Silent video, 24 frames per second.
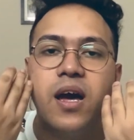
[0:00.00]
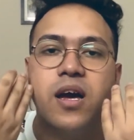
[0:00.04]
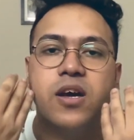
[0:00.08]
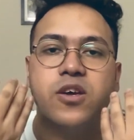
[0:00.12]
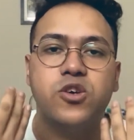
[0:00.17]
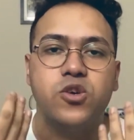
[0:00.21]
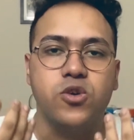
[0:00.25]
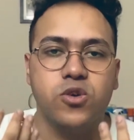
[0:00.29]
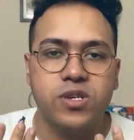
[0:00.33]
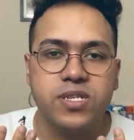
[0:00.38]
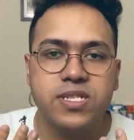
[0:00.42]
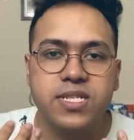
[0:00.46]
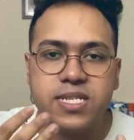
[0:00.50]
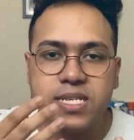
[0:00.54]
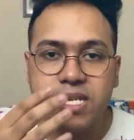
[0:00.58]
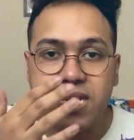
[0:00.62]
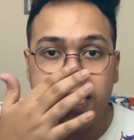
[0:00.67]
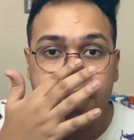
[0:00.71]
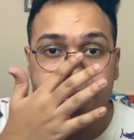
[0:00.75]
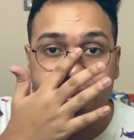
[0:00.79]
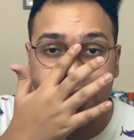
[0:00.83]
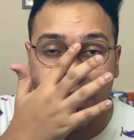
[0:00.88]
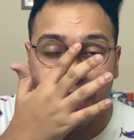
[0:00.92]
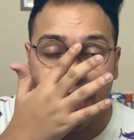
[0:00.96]
your
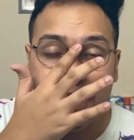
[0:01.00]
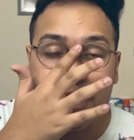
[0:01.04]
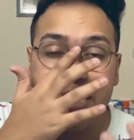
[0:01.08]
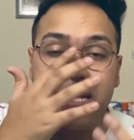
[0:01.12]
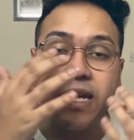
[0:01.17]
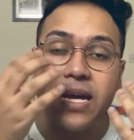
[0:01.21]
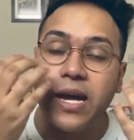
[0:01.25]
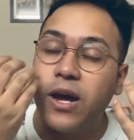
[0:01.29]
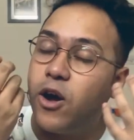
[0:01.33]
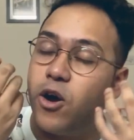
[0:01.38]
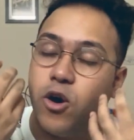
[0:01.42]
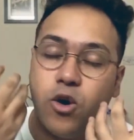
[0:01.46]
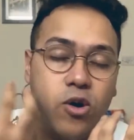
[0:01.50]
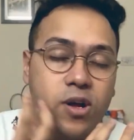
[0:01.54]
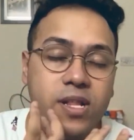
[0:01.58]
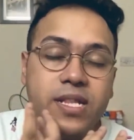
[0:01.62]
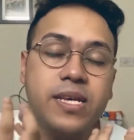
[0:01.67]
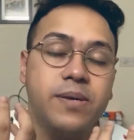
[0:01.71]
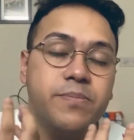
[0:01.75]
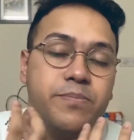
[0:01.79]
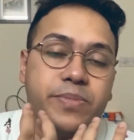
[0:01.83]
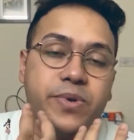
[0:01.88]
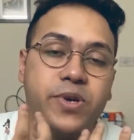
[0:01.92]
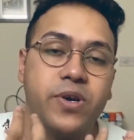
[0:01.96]
skin and all
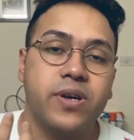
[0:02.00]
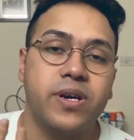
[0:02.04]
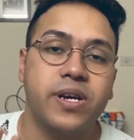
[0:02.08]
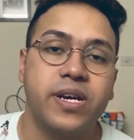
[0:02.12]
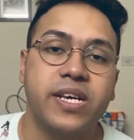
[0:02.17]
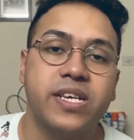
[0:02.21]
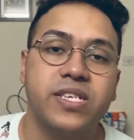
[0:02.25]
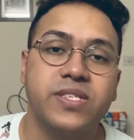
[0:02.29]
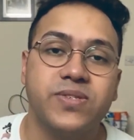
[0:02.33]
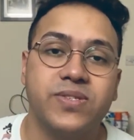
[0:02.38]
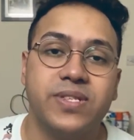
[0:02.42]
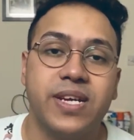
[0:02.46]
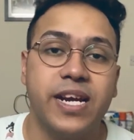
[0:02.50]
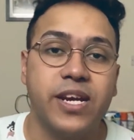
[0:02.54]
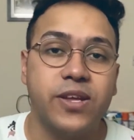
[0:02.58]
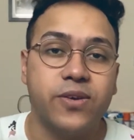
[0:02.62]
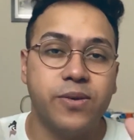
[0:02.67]
the impurities so that